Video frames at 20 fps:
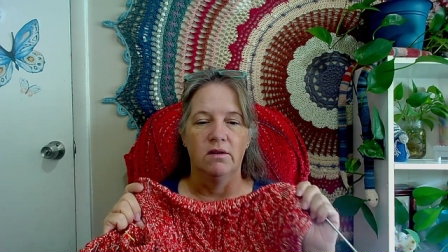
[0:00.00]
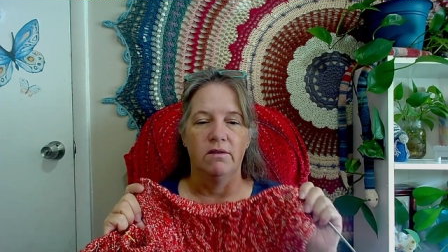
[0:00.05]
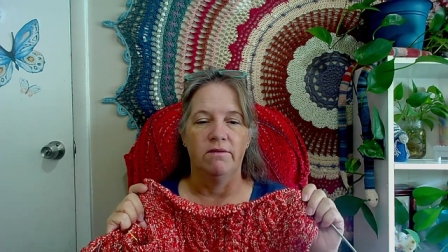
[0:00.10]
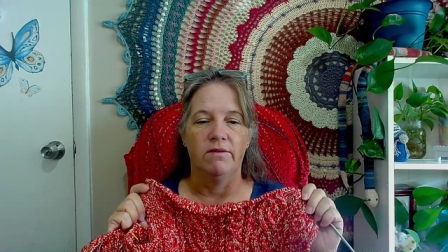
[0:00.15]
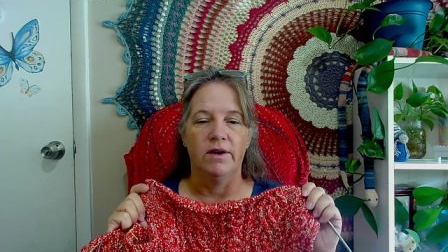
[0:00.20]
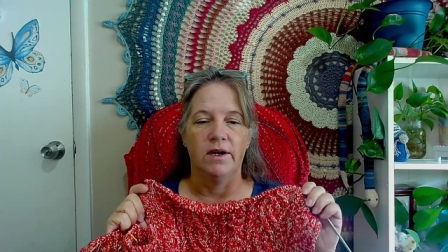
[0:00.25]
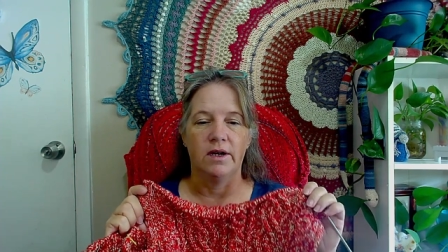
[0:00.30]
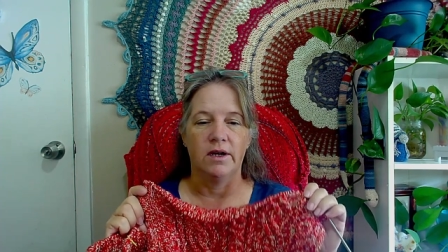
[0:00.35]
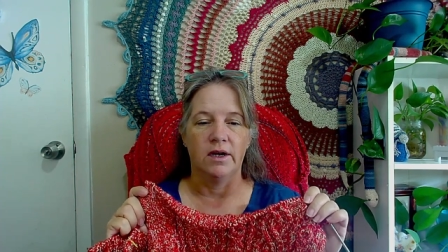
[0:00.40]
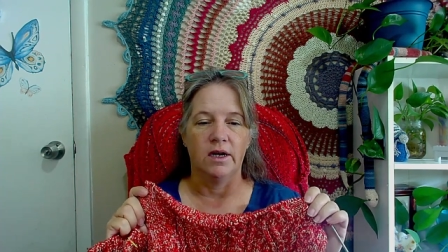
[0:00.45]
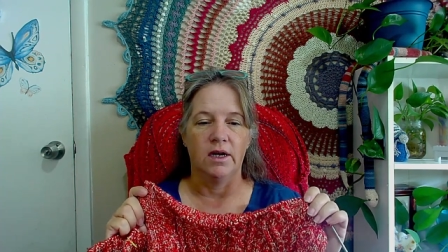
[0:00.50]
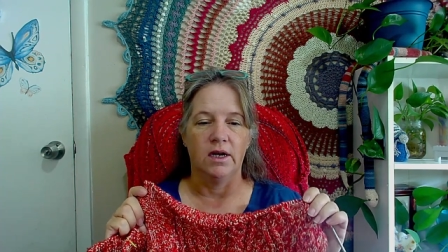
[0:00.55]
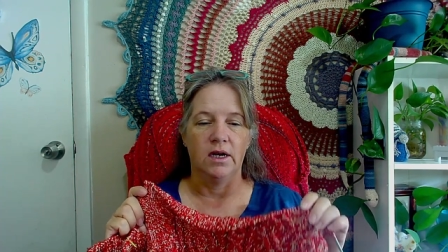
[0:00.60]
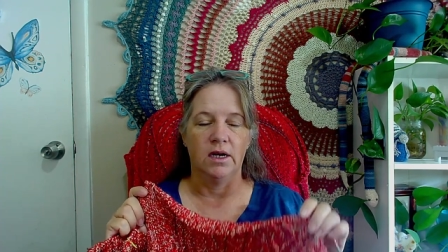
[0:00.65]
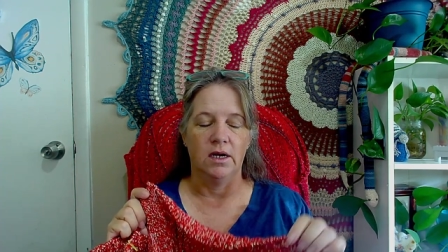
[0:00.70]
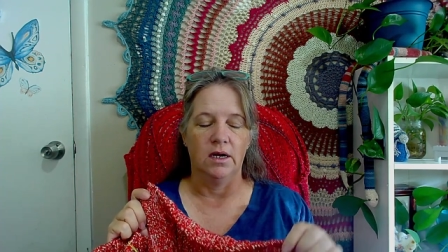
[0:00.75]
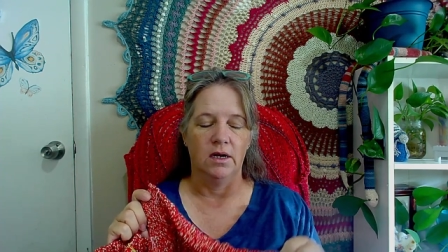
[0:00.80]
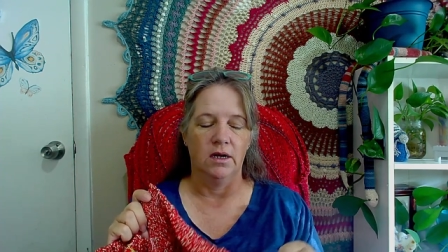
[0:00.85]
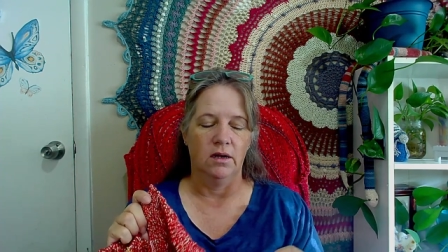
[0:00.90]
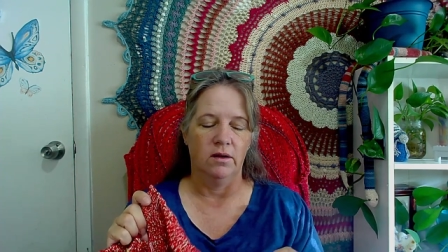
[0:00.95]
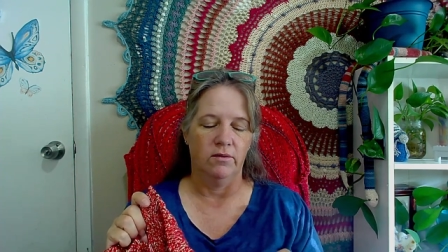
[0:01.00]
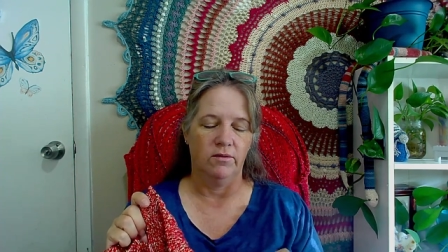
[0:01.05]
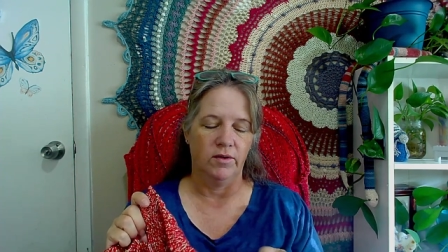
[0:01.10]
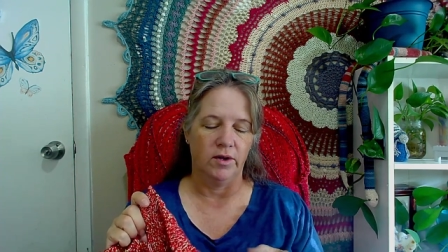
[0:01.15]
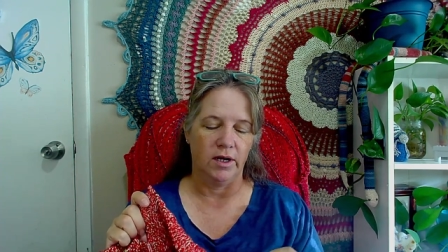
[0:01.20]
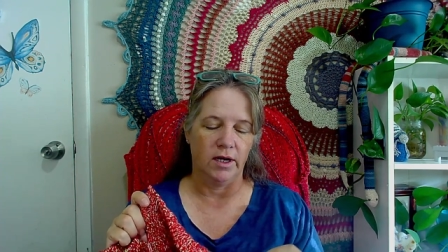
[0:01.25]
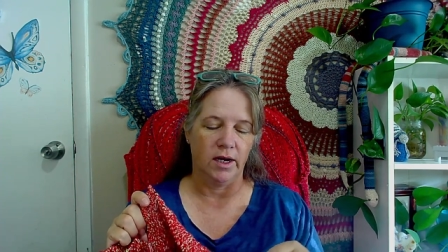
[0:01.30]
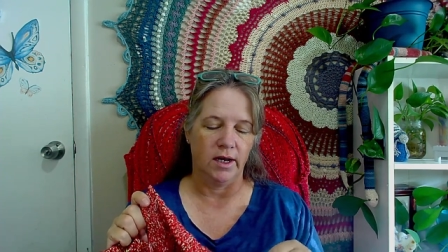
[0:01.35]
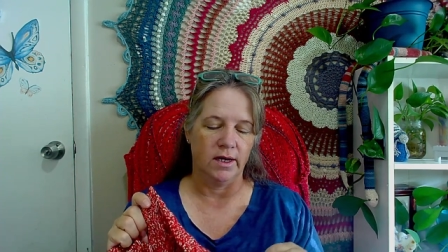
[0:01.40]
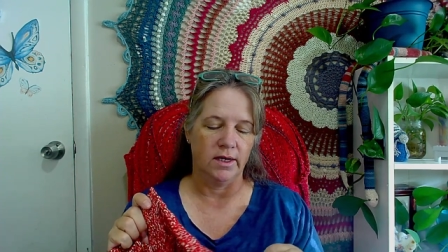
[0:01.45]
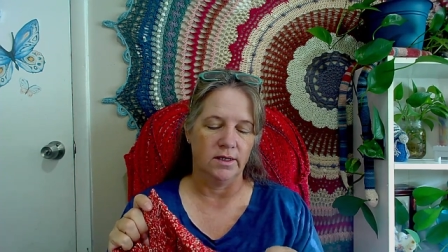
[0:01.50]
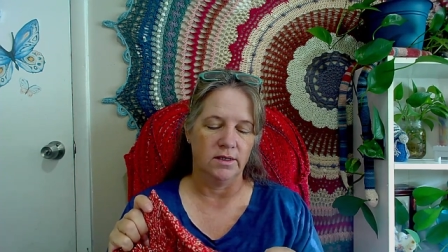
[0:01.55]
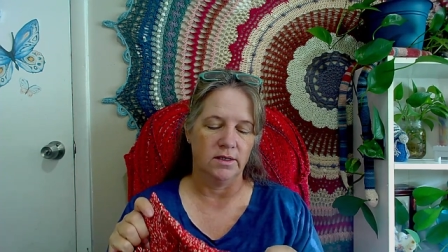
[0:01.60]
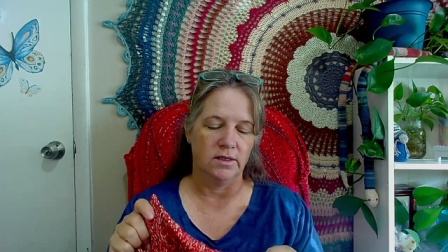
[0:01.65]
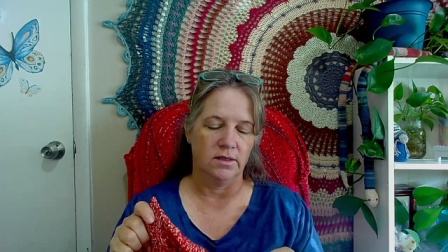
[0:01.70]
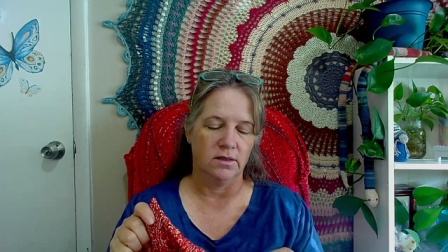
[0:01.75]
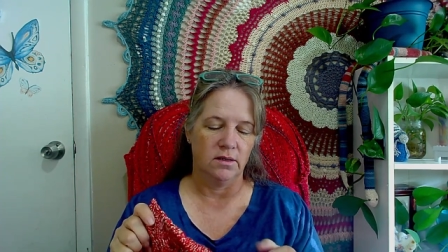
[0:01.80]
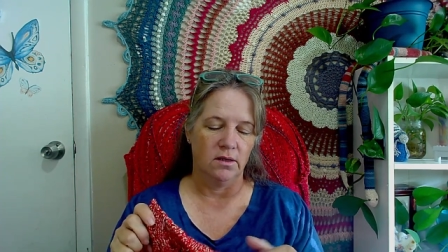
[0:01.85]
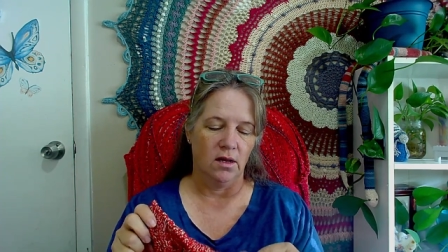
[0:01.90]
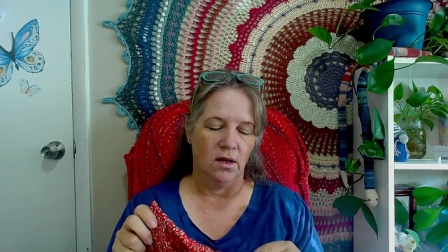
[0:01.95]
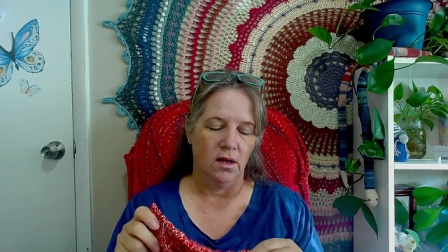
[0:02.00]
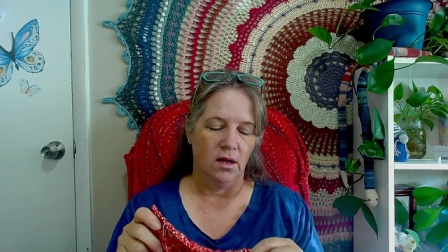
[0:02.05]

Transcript: very, very nice.